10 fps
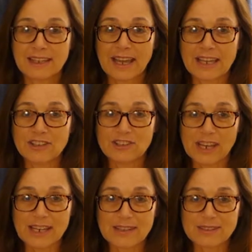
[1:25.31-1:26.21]
I
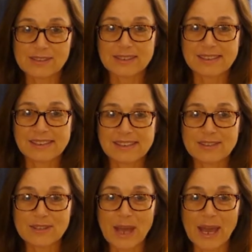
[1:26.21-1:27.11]
changed
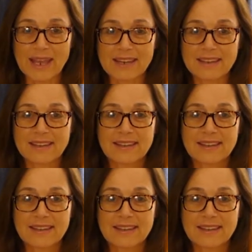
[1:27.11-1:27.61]
inside.